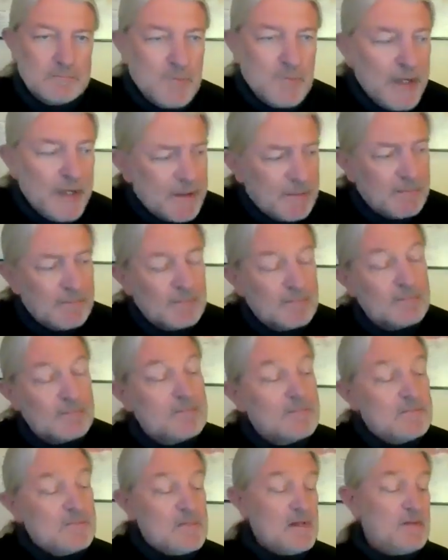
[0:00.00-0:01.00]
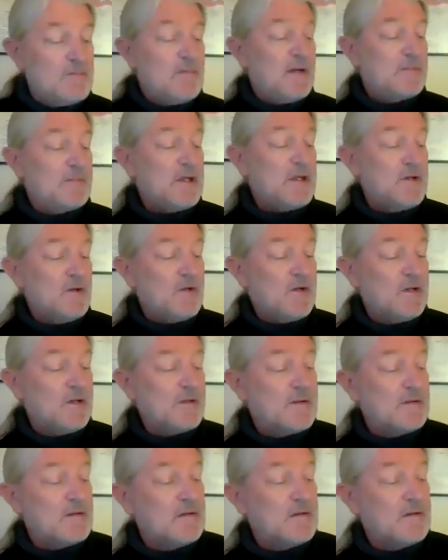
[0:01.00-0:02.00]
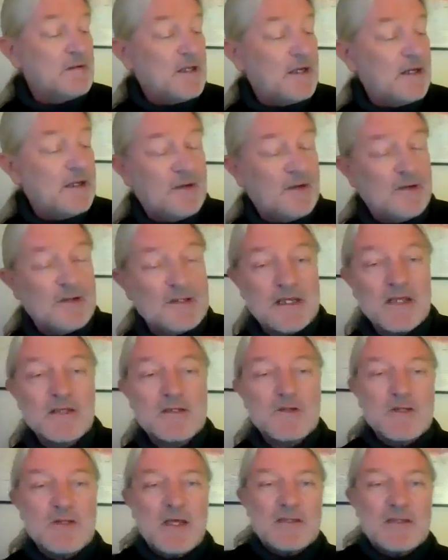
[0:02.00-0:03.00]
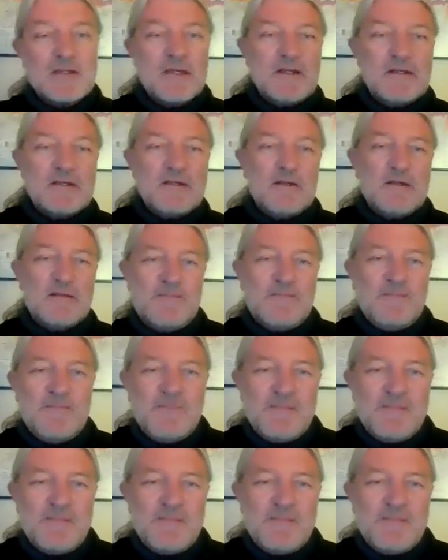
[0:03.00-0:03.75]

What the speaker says: Right? I'm getting old. I don't know. It says 2018.